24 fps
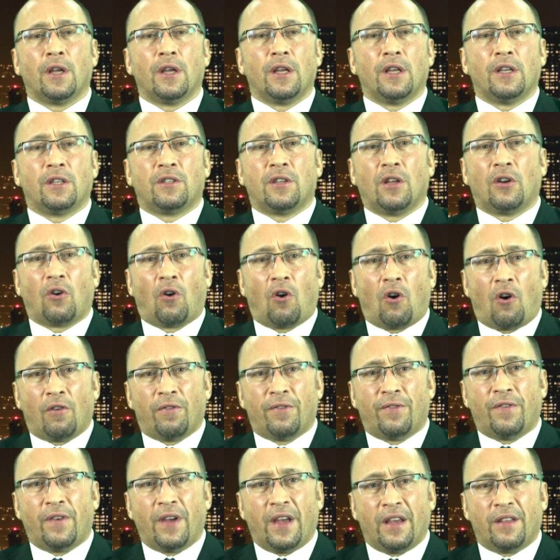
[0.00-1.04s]
is that all
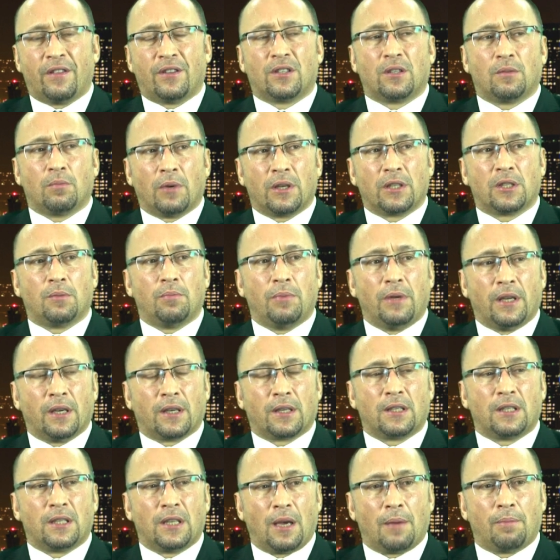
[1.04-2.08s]
faiths must be
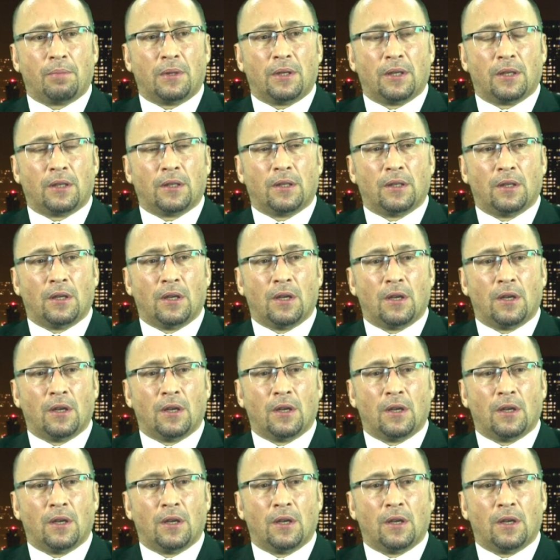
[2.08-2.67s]
accepted.